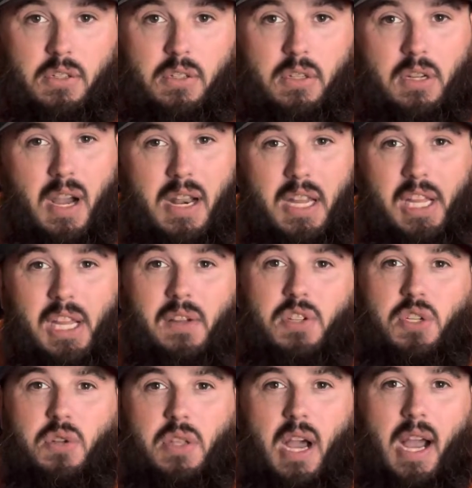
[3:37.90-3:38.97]
kind of
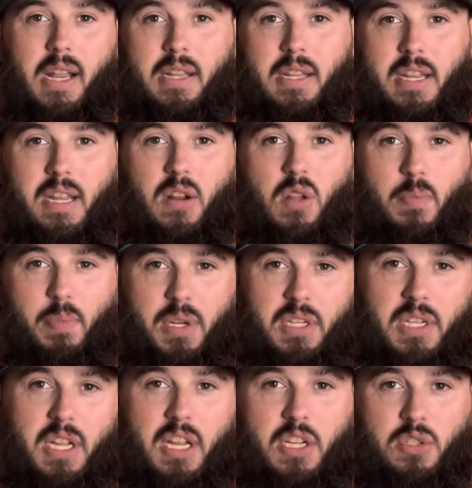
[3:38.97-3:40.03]
gives you the idea or the
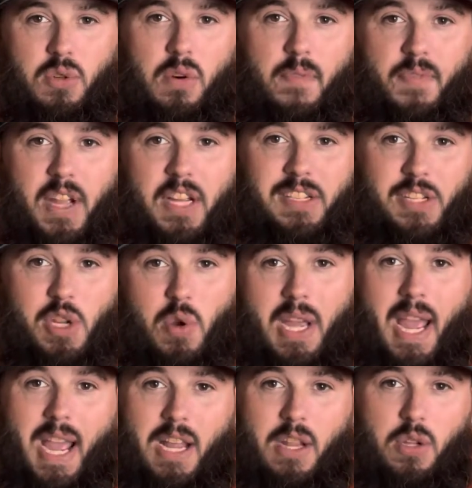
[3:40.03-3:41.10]
potential of things that you
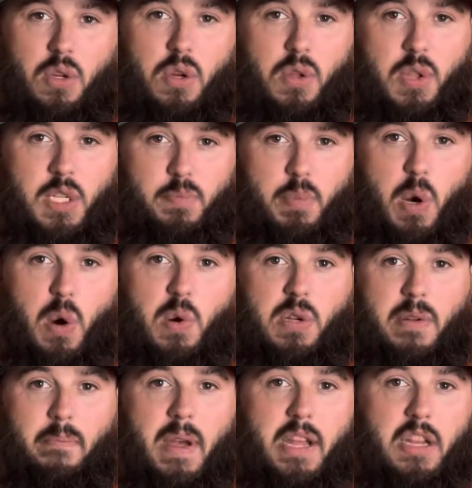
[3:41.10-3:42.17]
can do to this boat
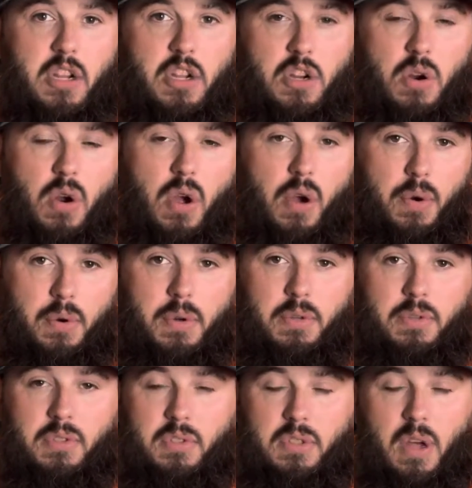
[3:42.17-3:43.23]
to make it your own.
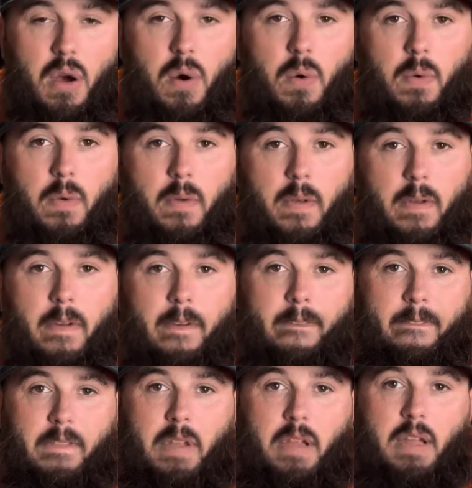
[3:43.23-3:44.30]
So
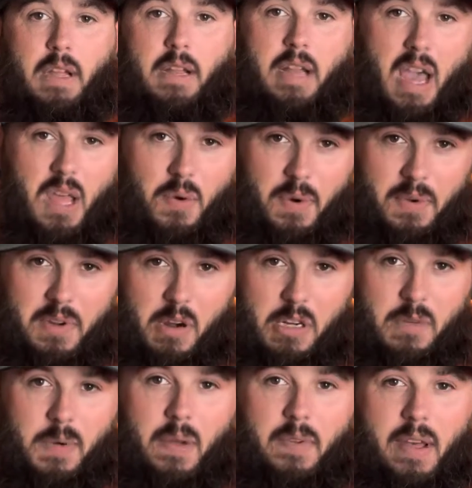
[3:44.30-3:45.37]
now that we've talked
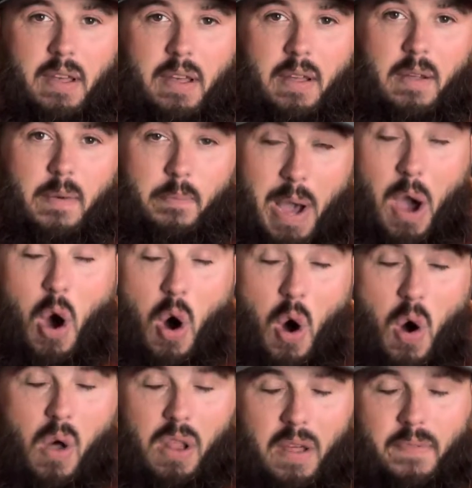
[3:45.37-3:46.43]
about
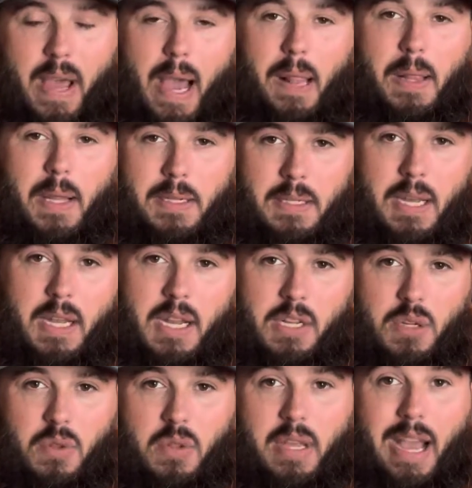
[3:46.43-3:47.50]
all of that, let's get
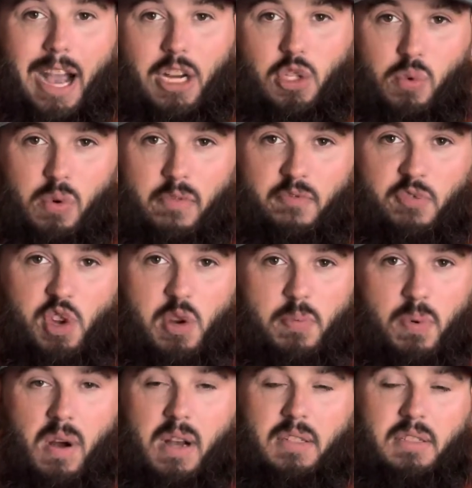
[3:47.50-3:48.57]
into the actual review
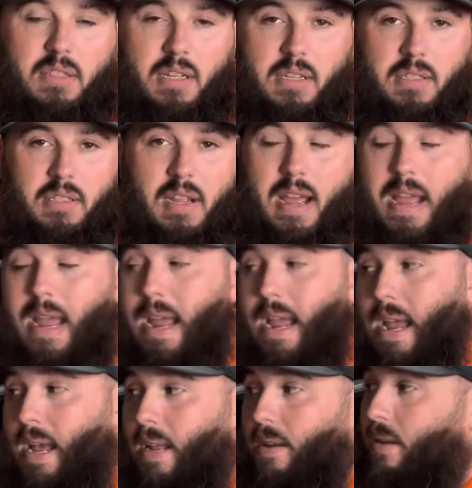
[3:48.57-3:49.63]
process.
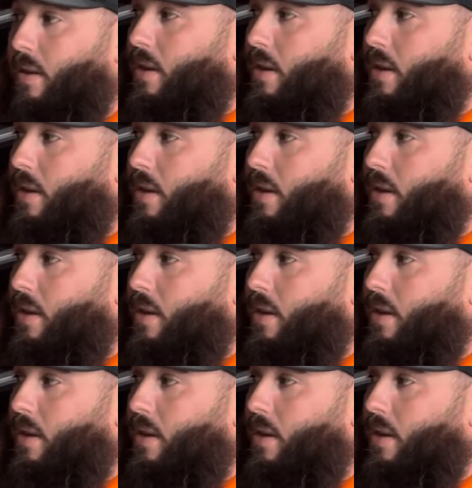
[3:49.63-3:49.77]
And